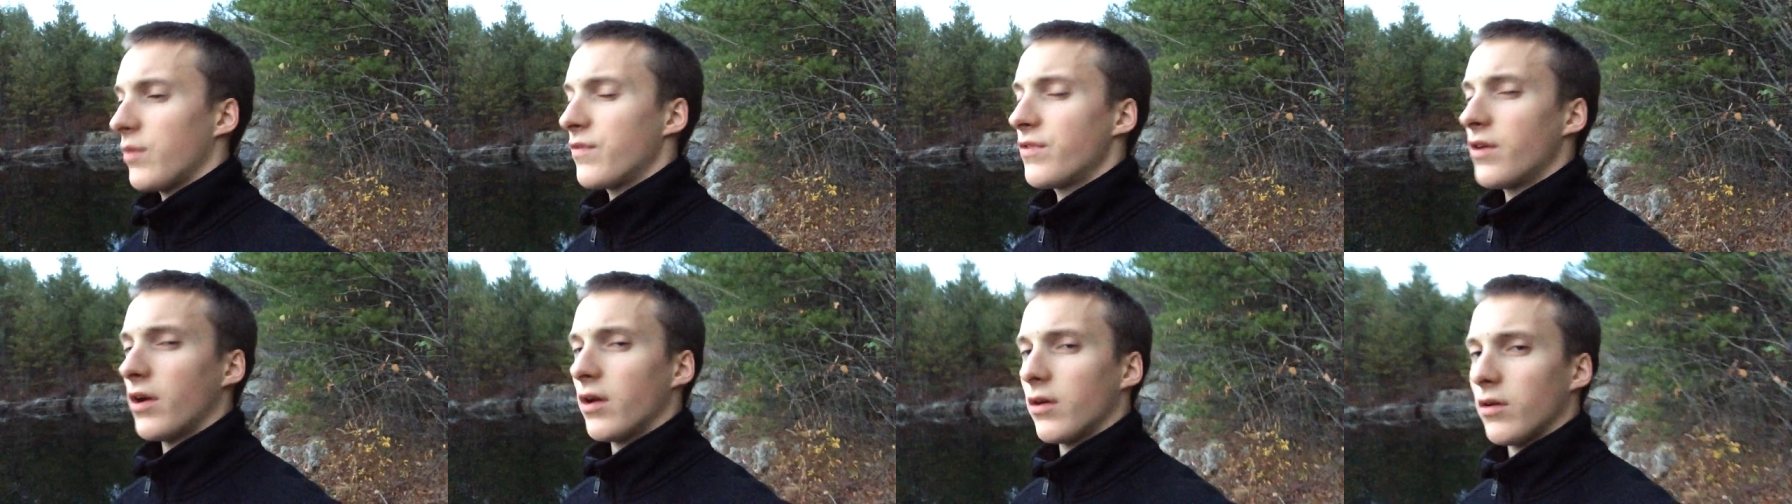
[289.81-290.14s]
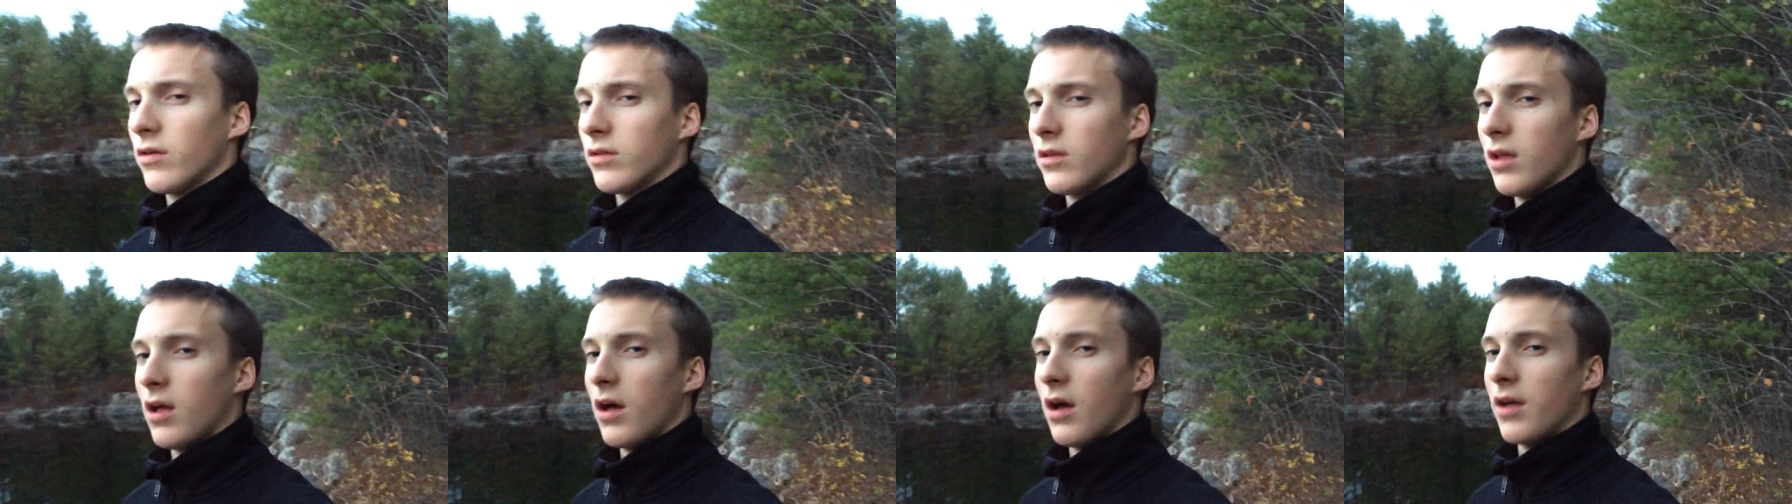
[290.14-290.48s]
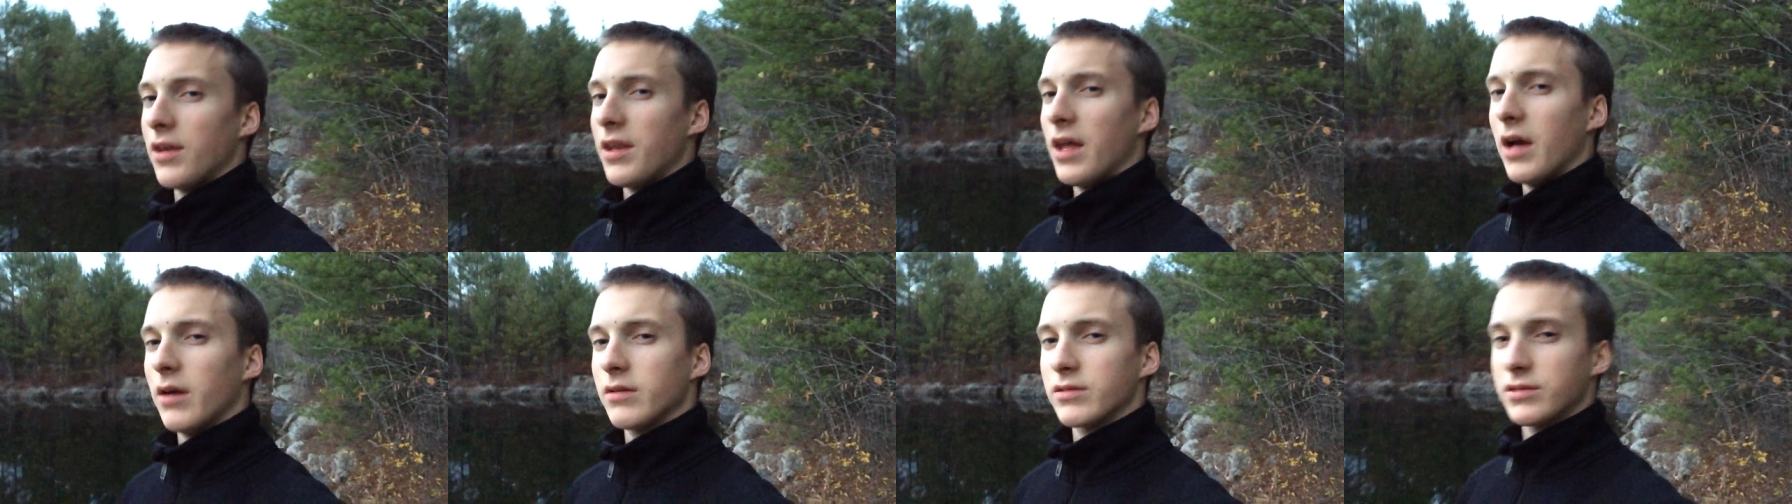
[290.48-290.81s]
we've done a whole
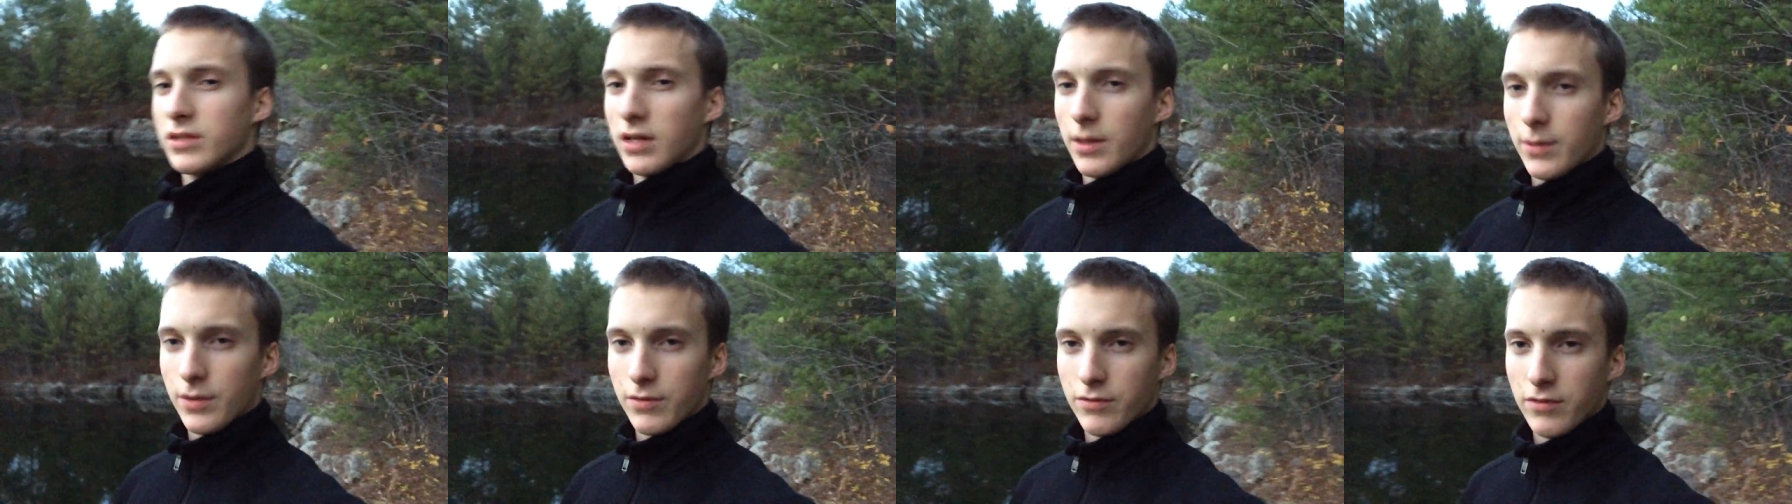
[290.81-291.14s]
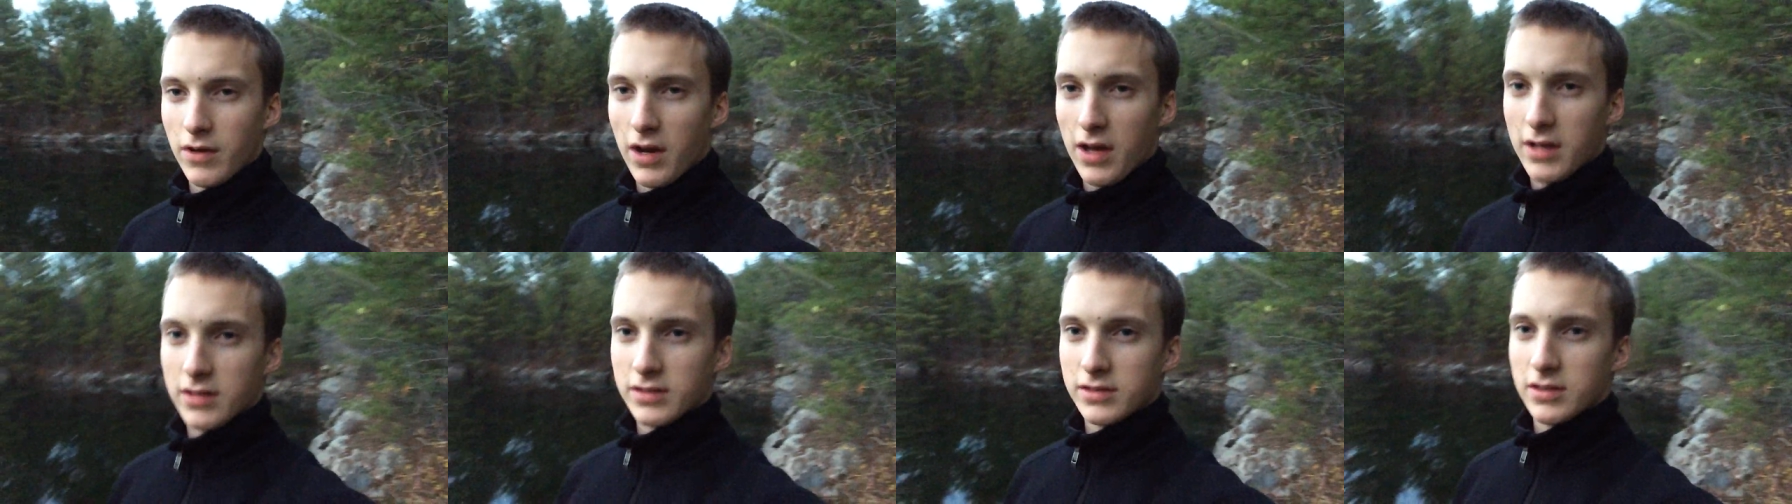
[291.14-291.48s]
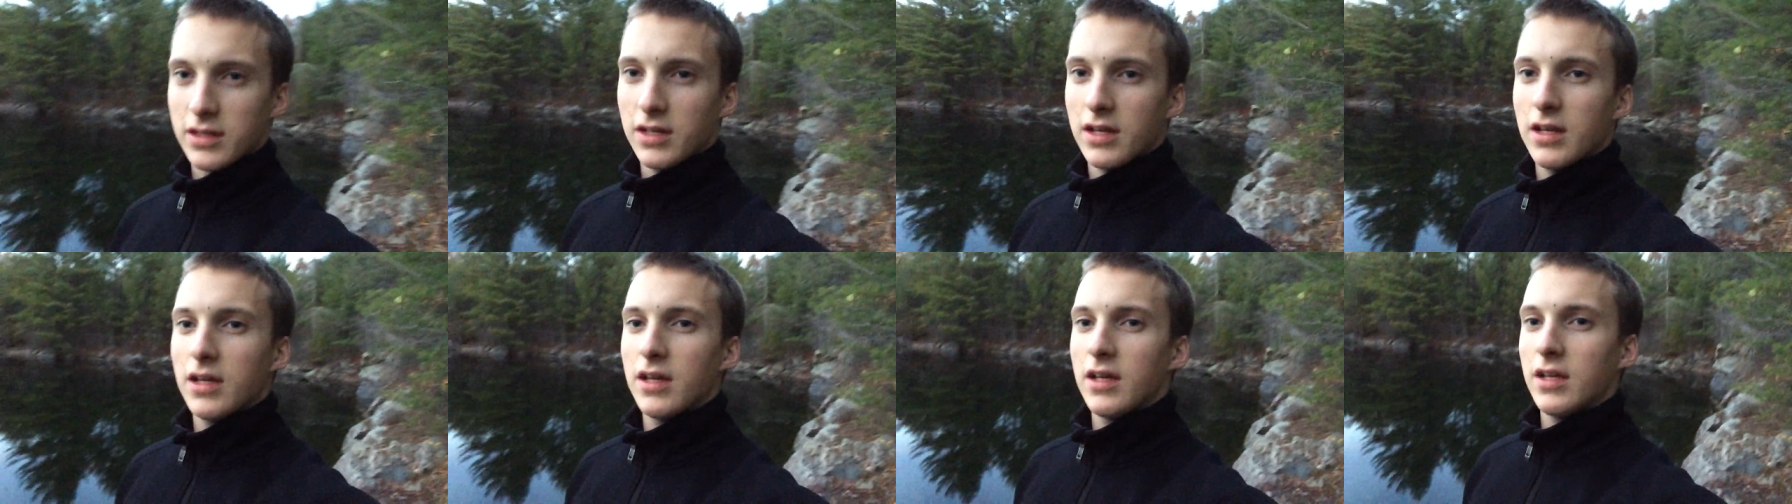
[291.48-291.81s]
lot, now it's time to rest,